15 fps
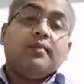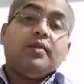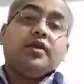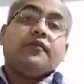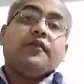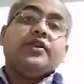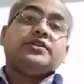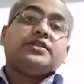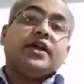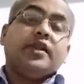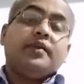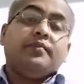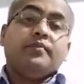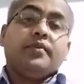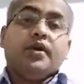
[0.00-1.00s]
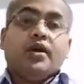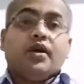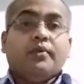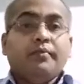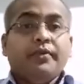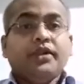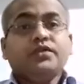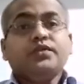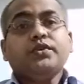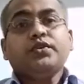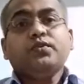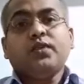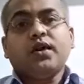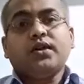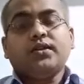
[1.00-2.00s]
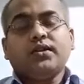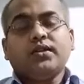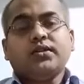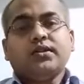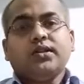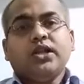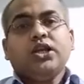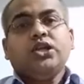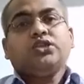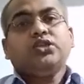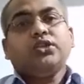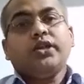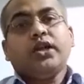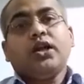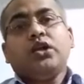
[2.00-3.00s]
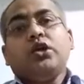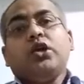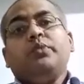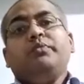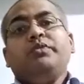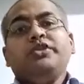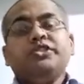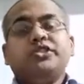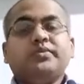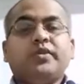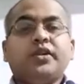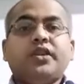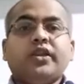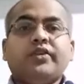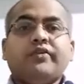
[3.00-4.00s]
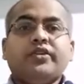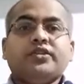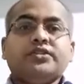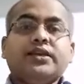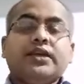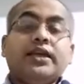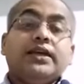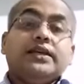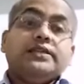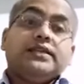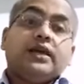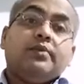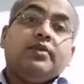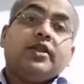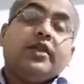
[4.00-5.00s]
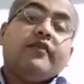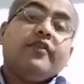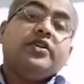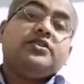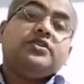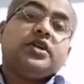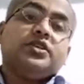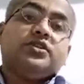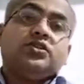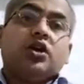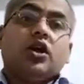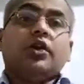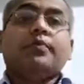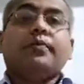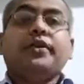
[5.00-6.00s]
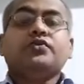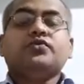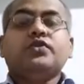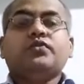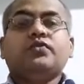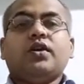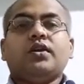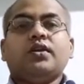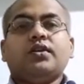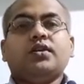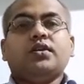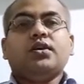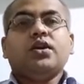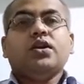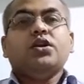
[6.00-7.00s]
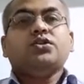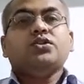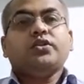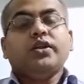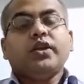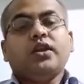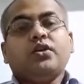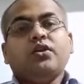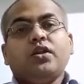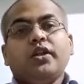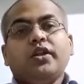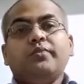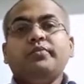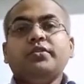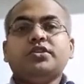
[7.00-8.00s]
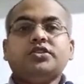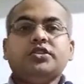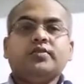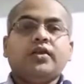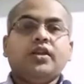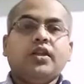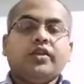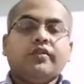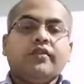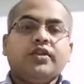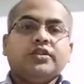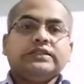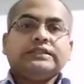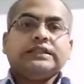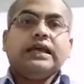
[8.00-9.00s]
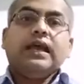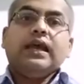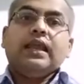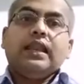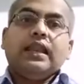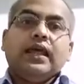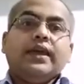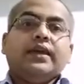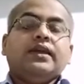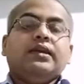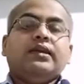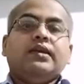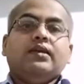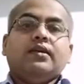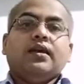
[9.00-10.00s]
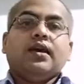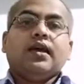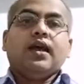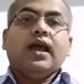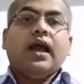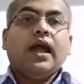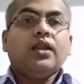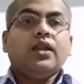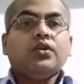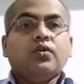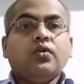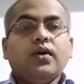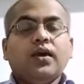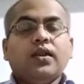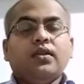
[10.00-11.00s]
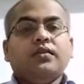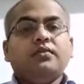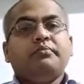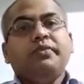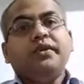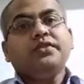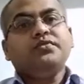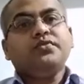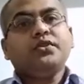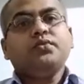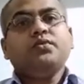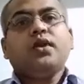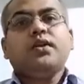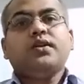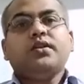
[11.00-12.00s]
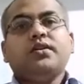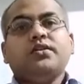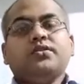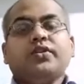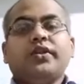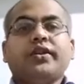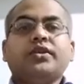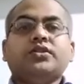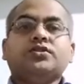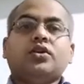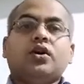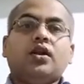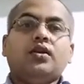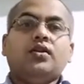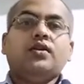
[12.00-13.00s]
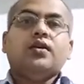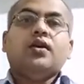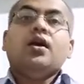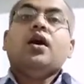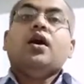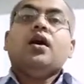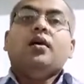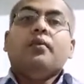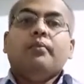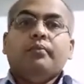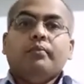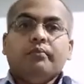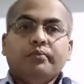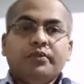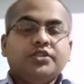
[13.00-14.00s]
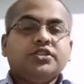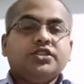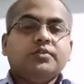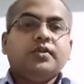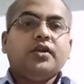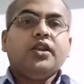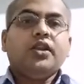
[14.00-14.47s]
liquids are mixed with water, so they are called miscible liquids. Some liquids does not mix with water, so they are called immiscible liquids. Like alcohol mixed with water, so it is called miscible